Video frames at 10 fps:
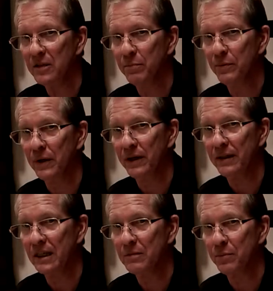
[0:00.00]
this Buddha,
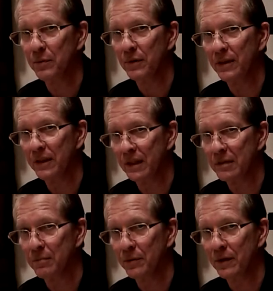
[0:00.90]
this Buddha,
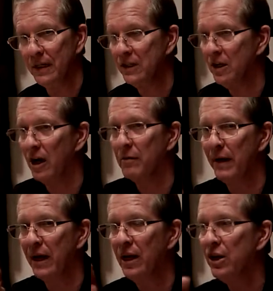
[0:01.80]
this Buddha, he's talking
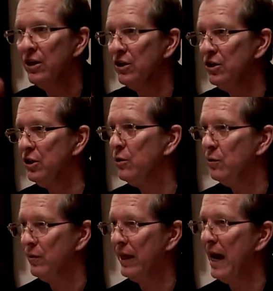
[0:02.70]
about
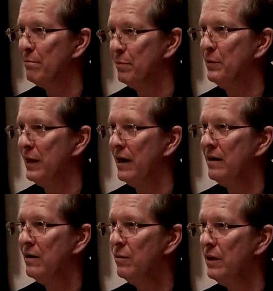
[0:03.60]
you, that Buddha,
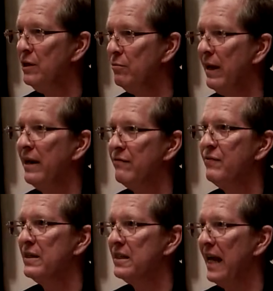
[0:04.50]
mm-hmm. when you
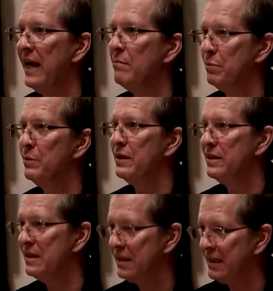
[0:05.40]
manifest that Buddha
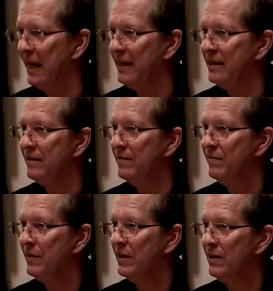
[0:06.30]
state.
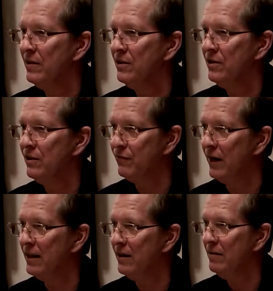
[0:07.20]
Do you
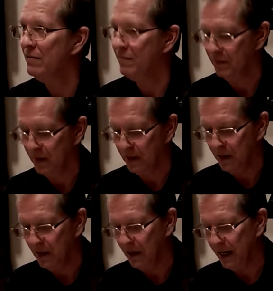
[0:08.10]
follow?
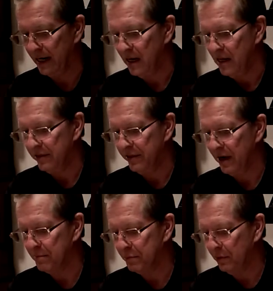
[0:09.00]
Yes. All right.
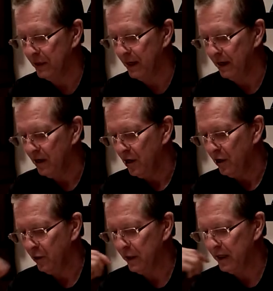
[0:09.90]
The Buddha
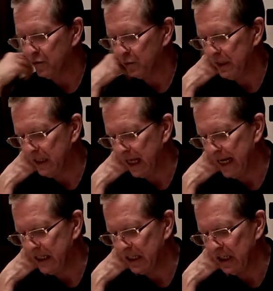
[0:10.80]
who has
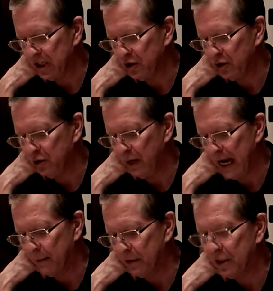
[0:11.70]
realized this true
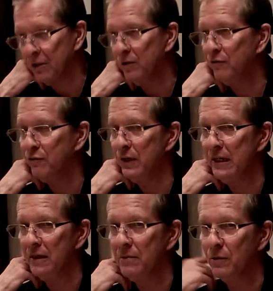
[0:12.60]
absolute
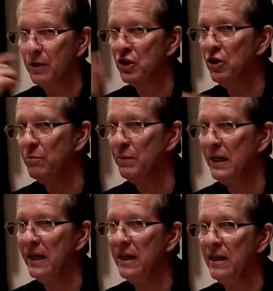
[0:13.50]
freedom, which could
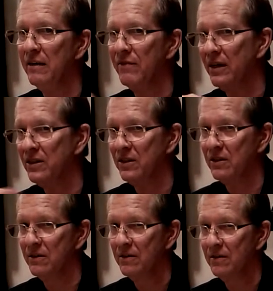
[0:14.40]
be any of us,